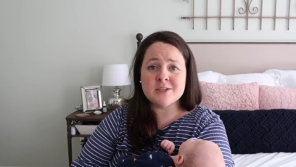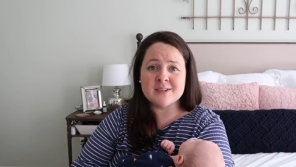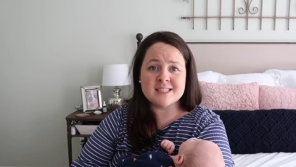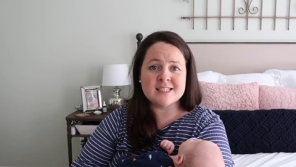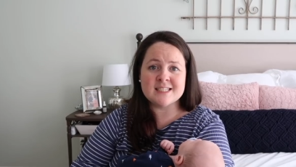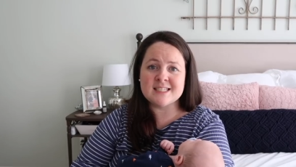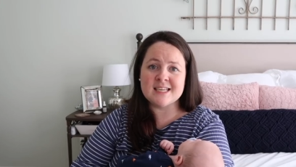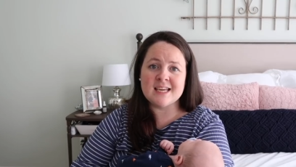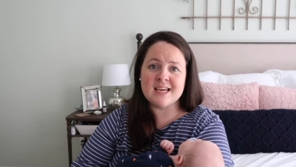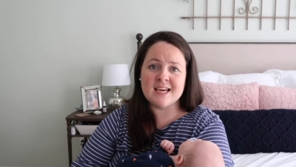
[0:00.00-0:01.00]
she wants to
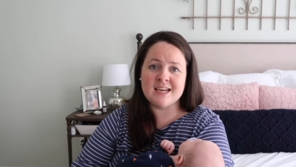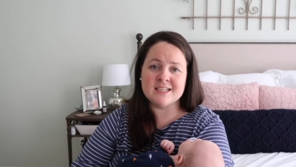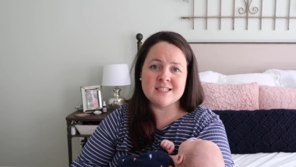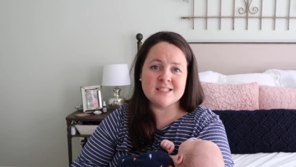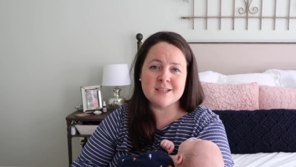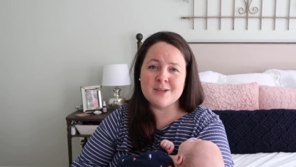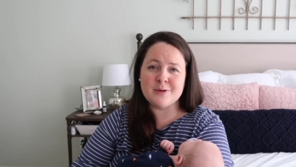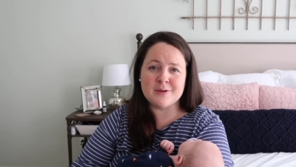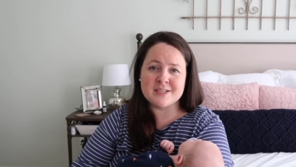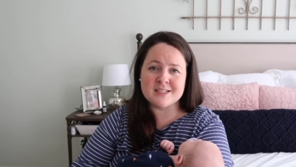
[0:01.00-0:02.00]
see, and it's just the
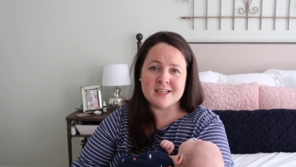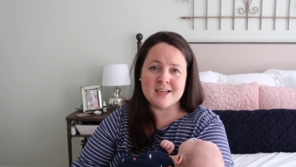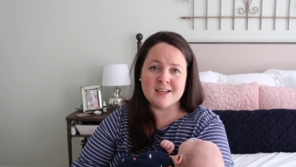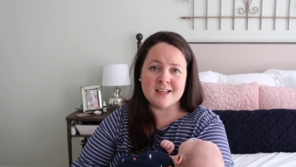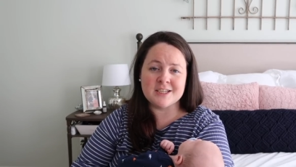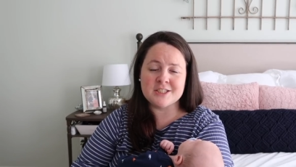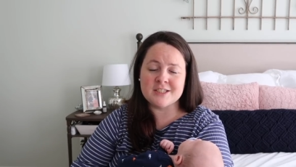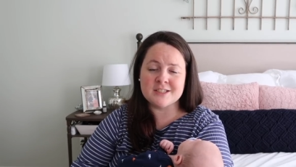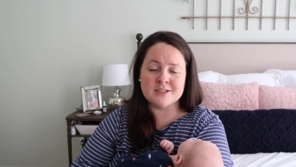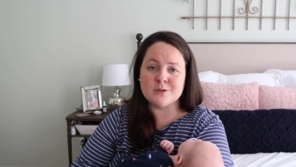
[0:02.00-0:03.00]
cutest thing. Like,
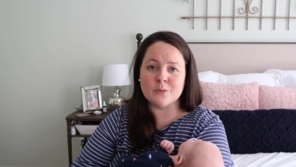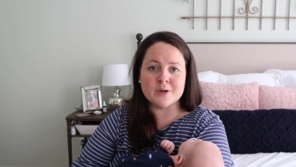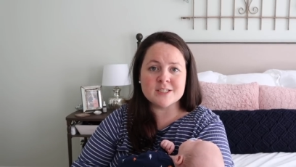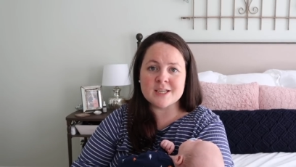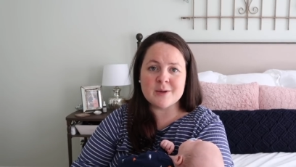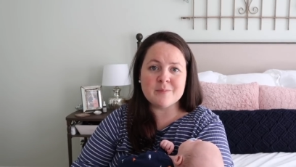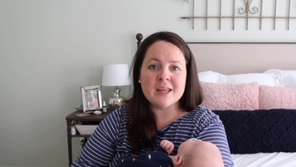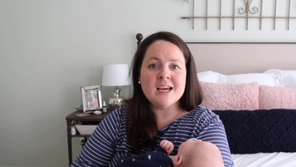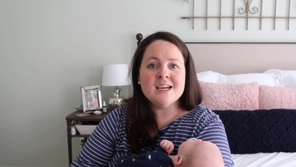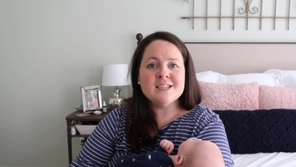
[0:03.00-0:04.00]
she just adores
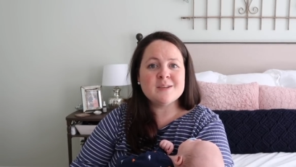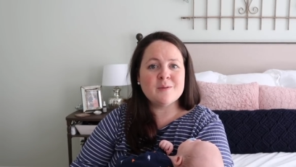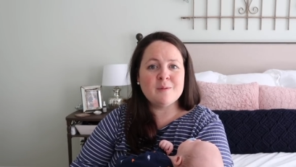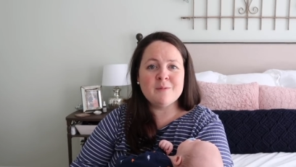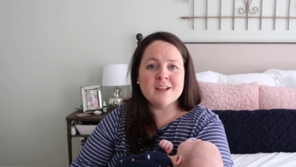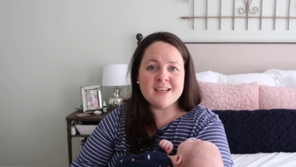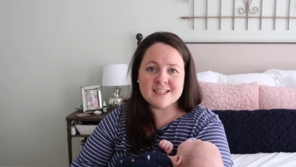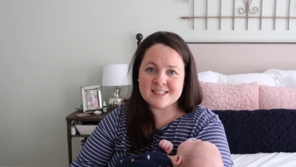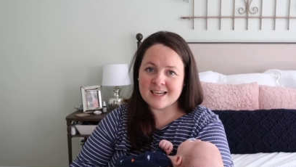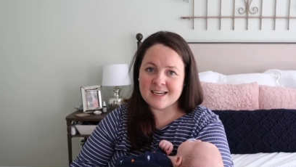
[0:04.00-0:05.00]
him. So I'm really
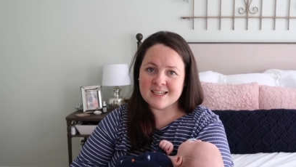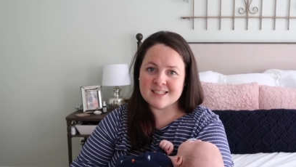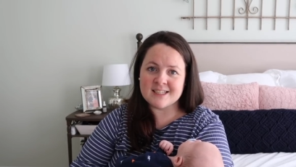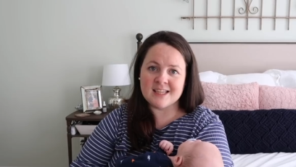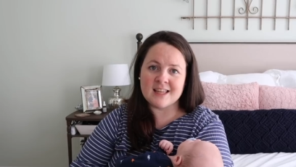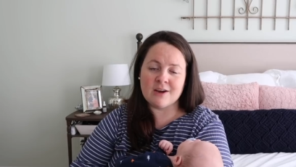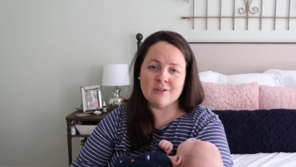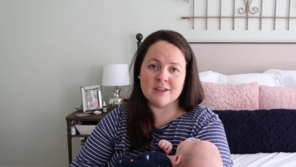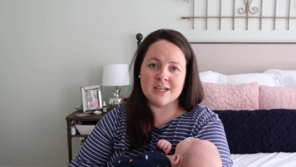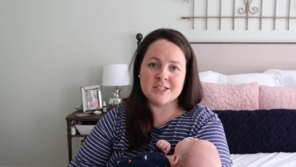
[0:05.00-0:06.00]
excited to see that
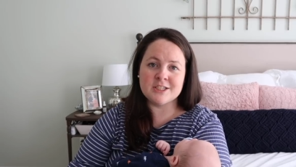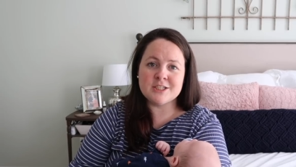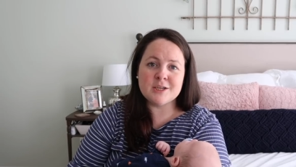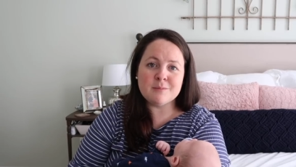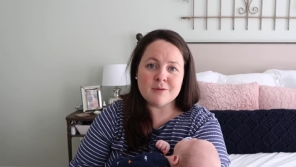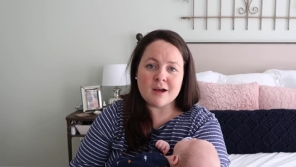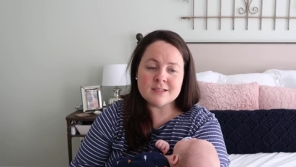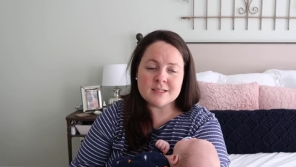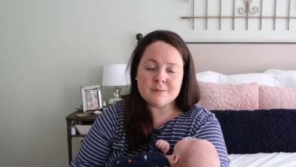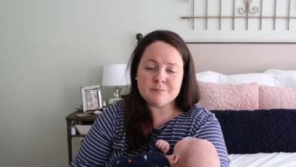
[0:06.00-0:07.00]
relationship
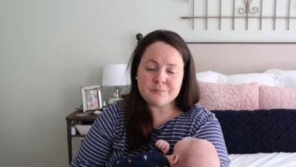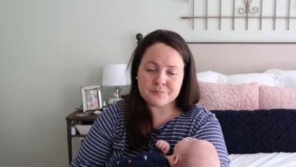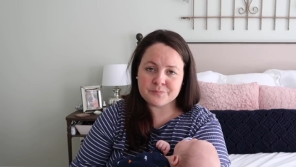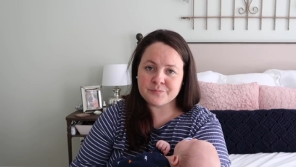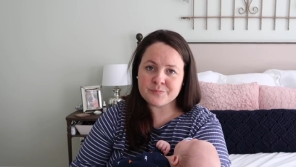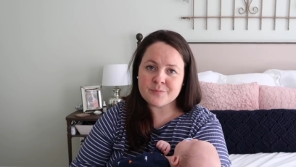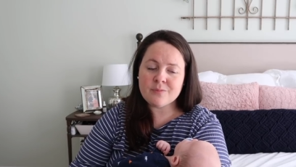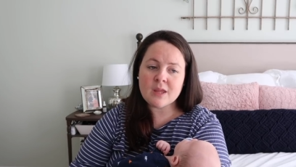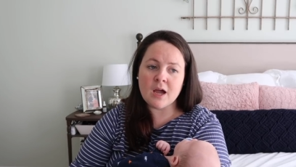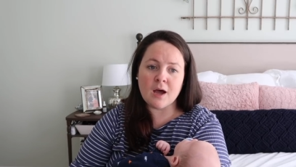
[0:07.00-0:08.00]
blossom.
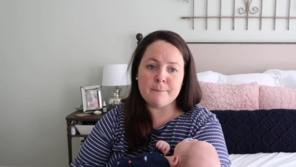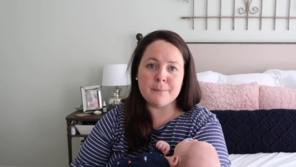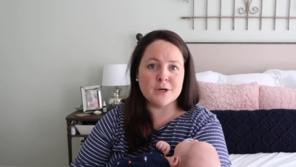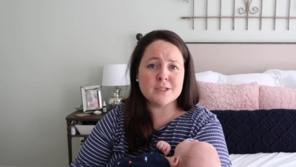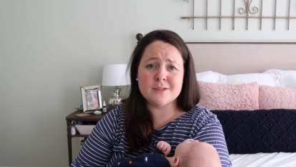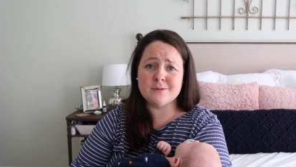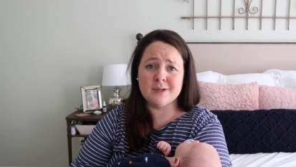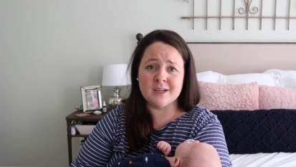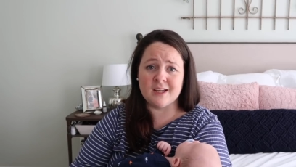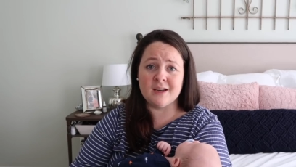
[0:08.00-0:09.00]
Um, Birch is
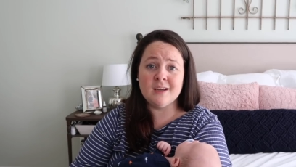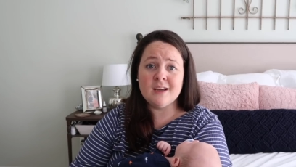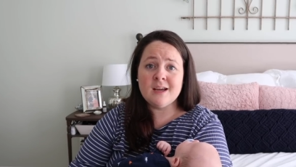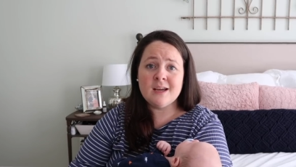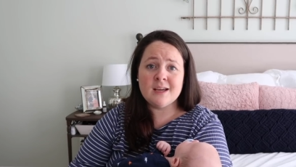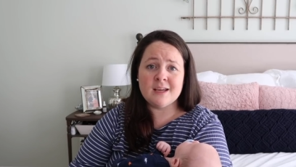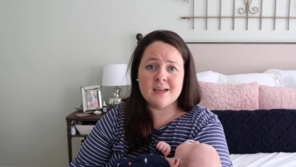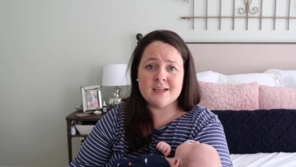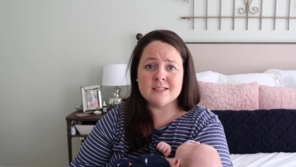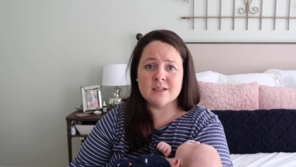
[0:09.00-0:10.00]
doing good.
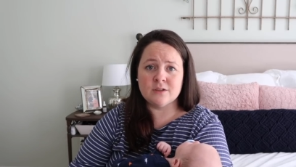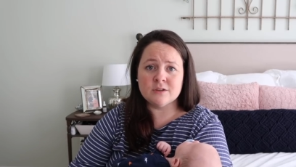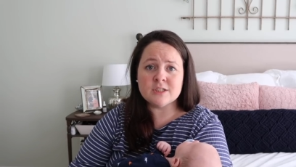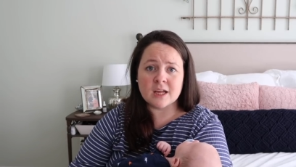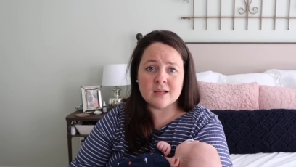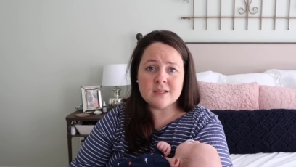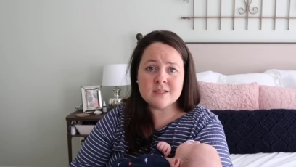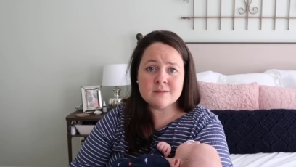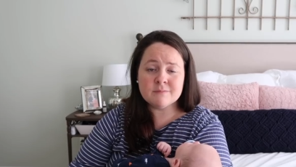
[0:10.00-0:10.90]
He is a little jealous